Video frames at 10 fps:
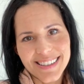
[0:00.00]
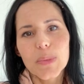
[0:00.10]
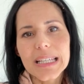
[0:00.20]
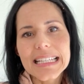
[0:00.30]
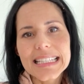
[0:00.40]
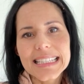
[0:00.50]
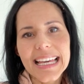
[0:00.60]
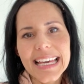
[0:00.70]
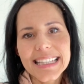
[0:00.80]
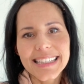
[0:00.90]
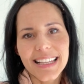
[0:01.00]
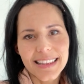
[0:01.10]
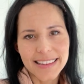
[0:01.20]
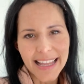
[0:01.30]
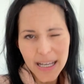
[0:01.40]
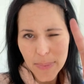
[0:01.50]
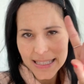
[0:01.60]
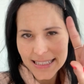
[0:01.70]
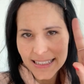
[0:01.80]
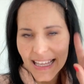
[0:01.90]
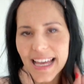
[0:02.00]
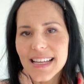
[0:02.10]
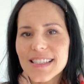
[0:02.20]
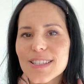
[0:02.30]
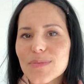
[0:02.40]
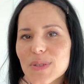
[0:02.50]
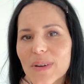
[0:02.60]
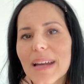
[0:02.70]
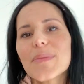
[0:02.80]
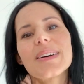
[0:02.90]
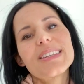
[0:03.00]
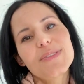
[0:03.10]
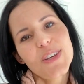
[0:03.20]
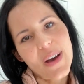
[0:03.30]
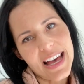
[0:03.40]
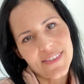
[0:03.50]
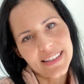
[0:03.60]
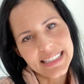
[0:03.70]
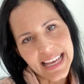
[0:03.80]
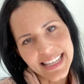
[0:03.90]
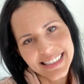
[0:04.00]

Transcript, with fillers: Please hit the like button and subscribe if you haven't yet.